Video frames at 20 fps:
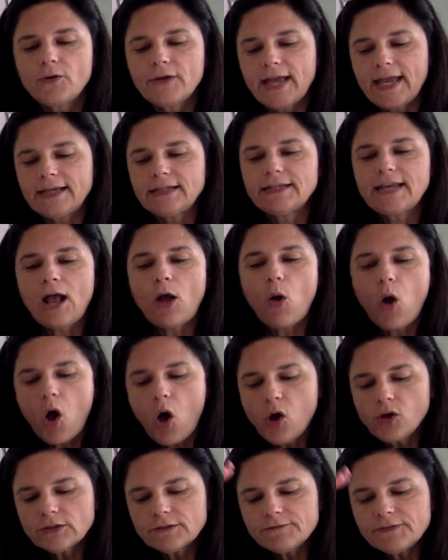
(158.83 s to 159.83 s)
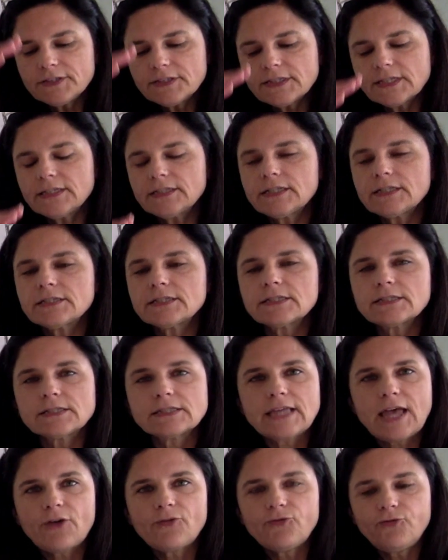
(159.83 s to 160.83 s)
Okay, now all of the sentences
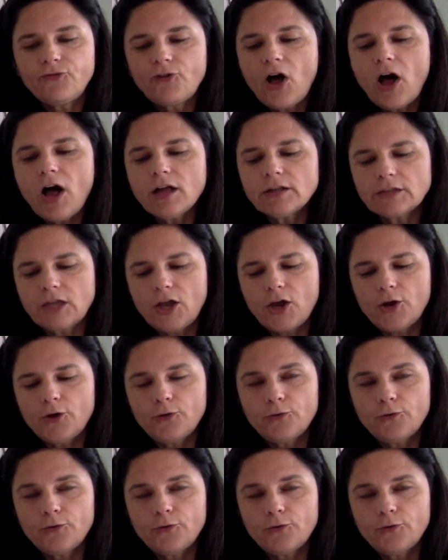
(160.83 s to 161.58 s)
that follow